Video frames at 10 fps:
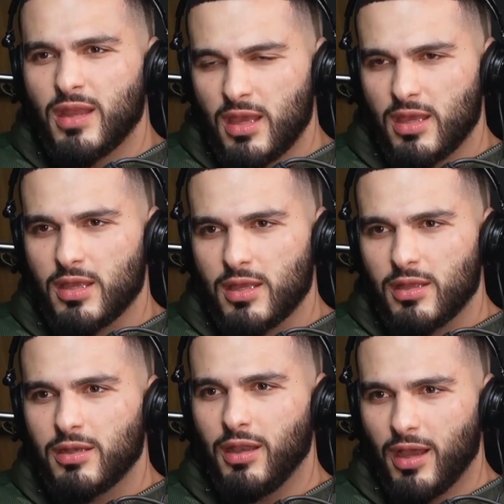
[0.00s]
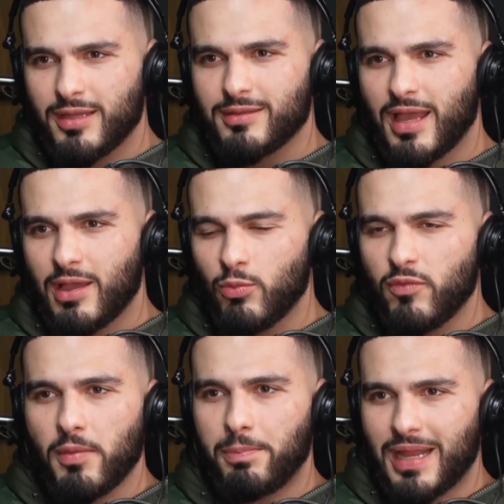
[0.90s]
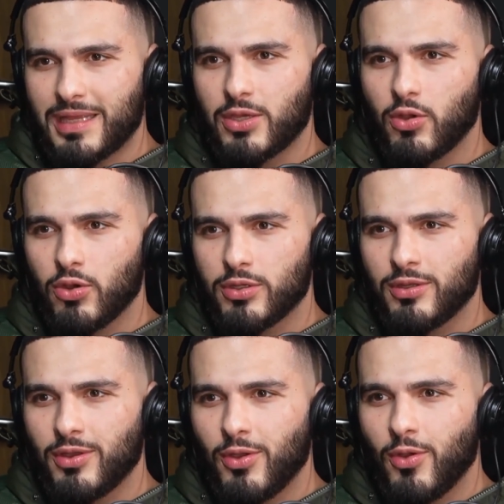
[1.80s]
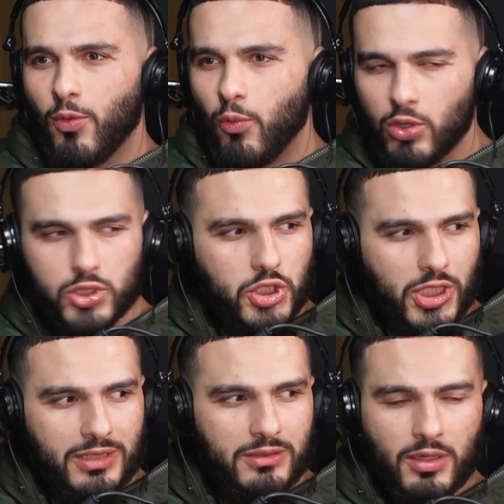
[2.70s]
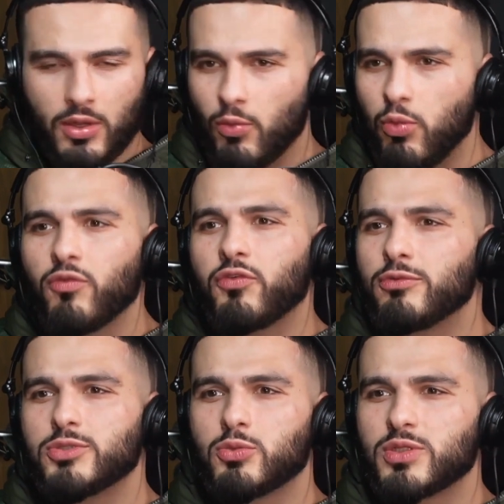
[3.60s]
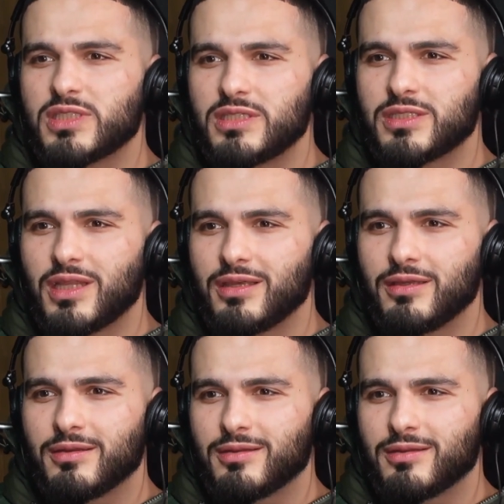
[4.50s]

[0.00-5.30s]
there, lying down with your blanket on, watching. What film do you want to see today?